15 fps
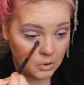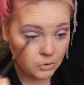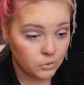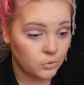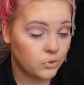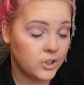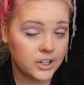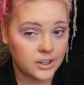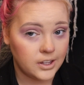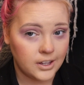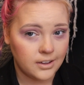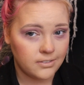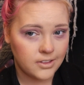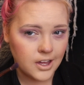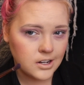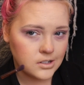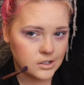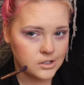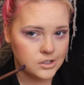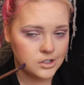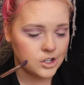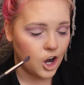Really get
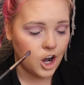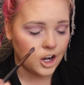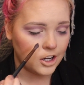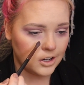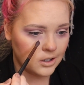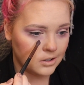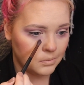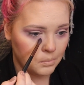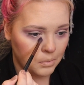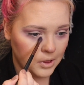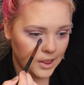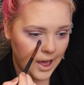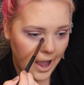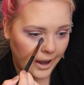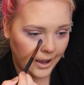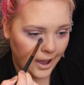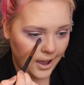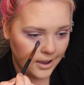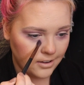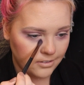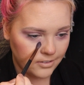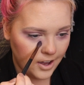that dark black
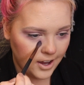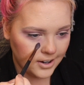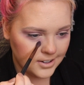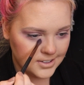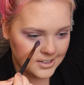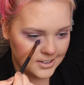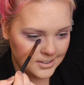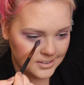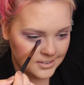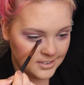eye effect.